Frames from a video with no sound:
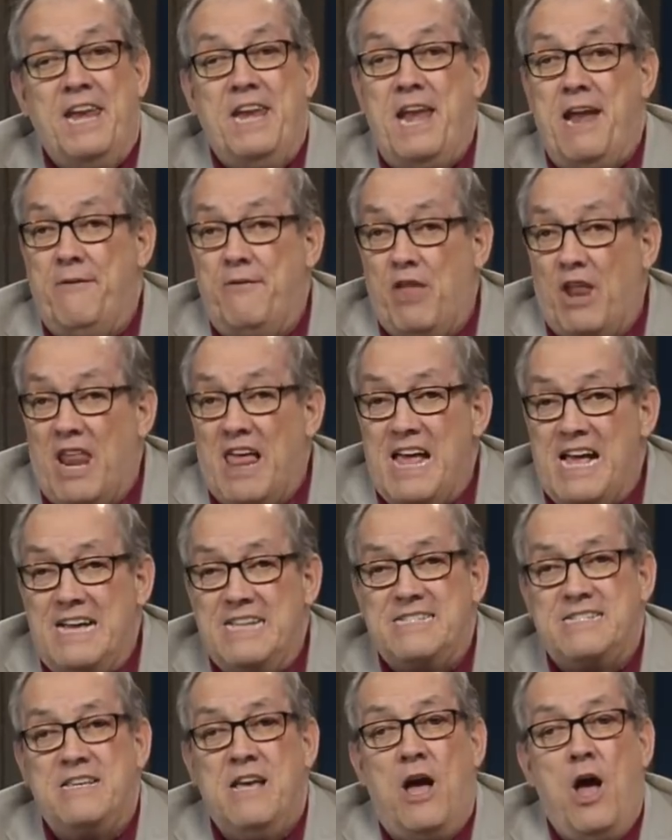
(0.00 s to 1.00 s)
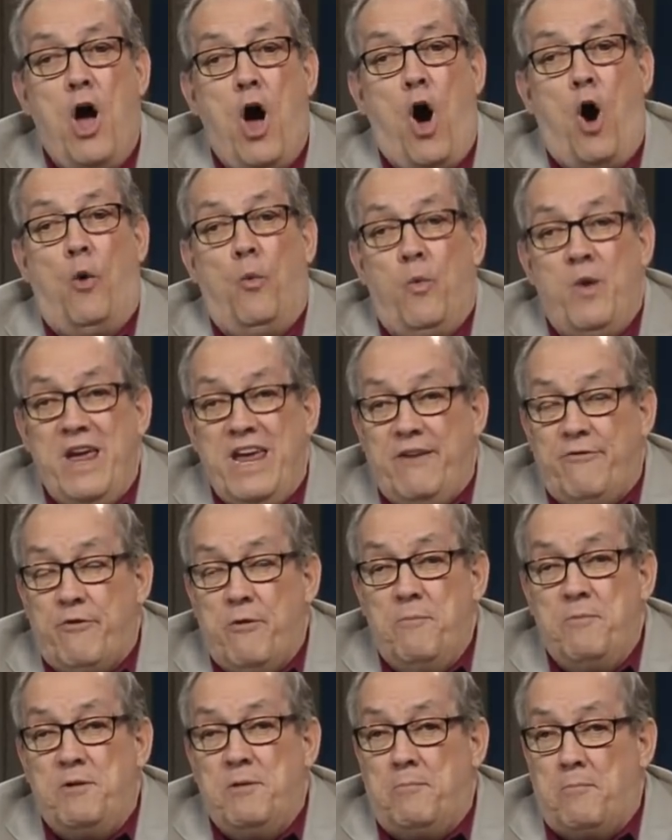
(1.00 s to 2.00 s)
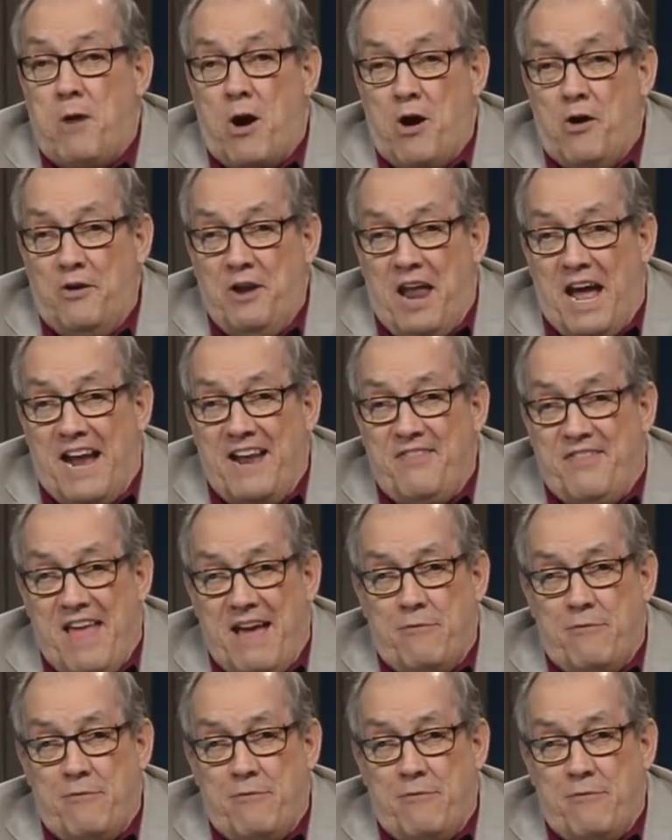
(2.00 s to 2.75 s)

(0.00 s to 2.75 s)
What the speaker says: Nevertheless, a week from tomorrow night,